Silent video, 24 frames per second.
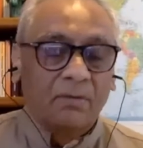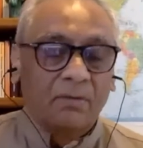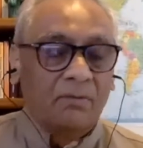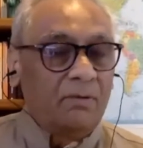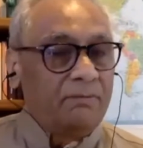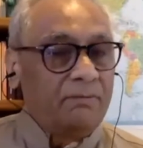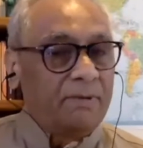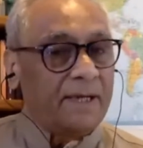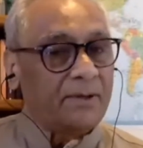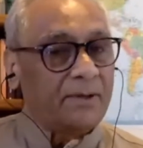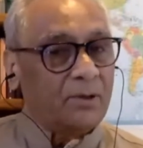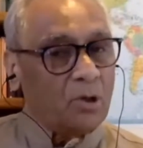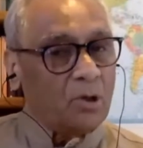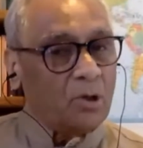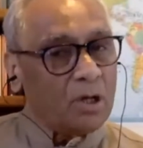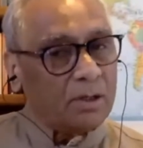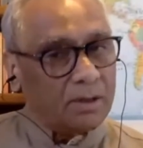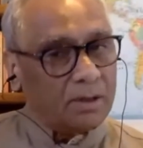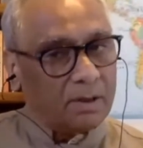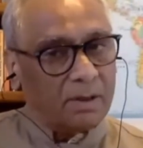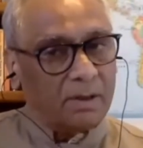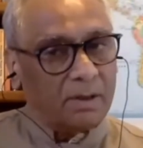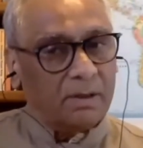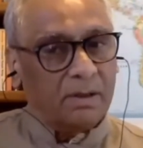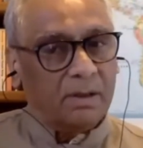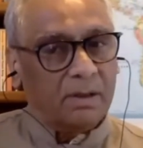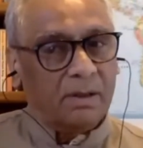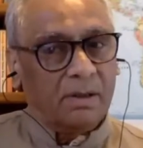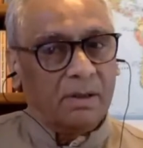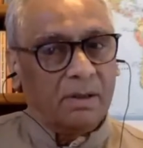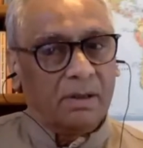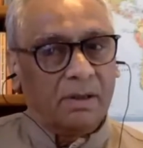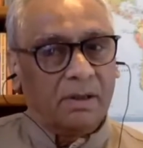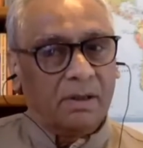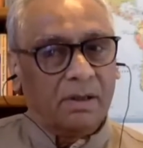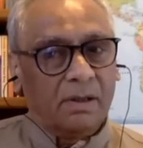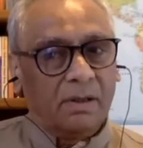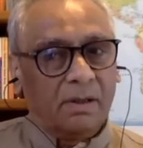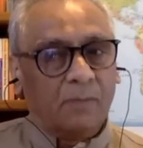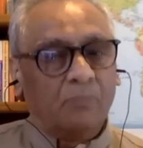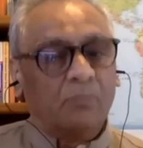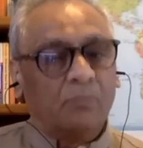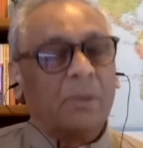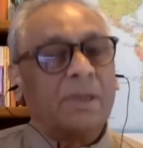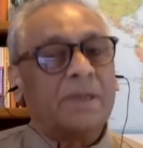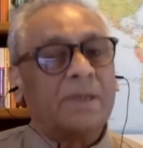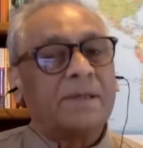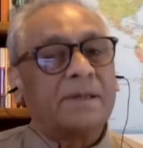We were taught,
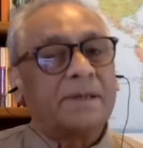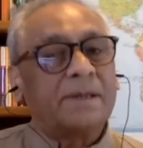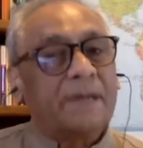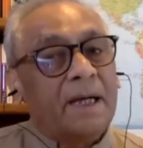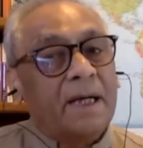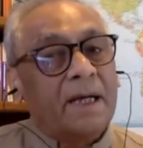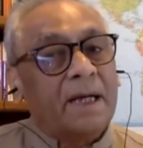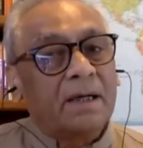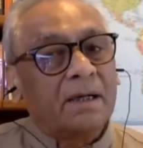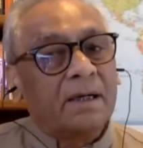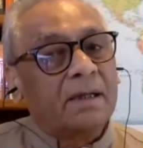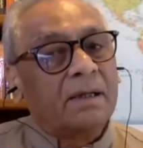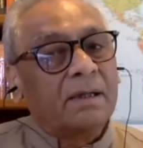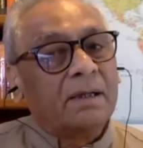but still,